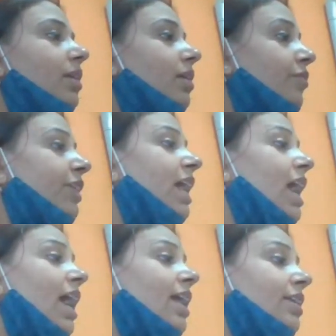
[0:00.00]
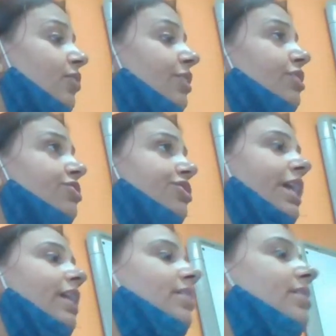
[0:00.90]
Vihan, you need to
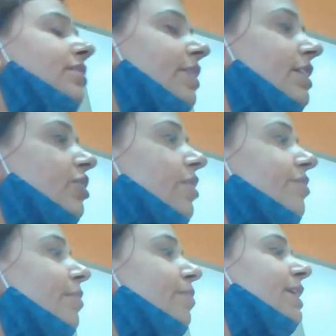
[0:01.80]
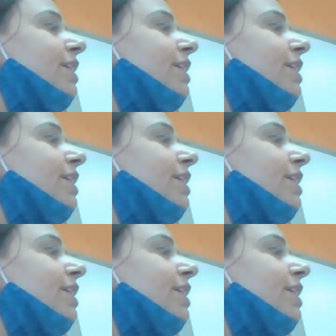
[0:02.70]
check whether you have completed